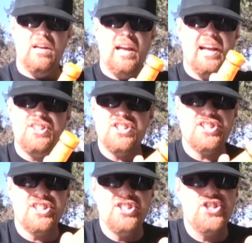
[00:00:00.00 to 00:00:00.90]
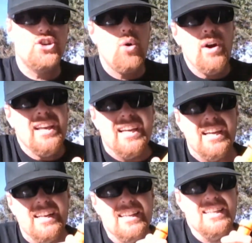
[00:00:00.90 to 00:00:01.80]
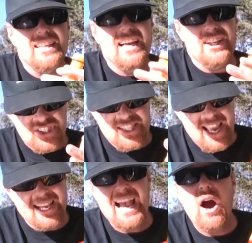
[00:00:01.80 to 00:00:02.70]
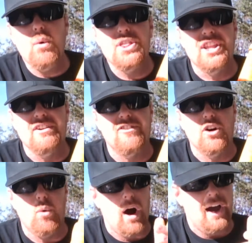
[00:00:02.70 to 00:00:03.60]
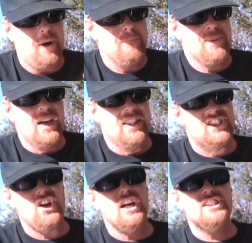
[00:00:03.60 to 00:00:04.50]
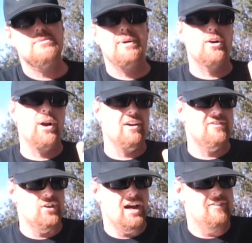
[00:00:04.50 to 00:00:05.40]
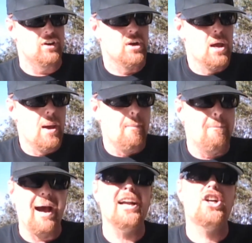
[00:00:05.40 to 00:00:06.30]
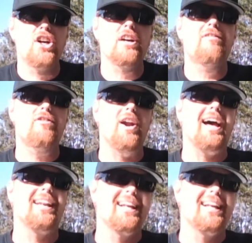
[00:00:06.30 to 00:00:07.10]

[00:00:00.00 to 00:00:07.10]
and just enjoy it and just hang out with it for a while. The sauce has been around forever. My good friend,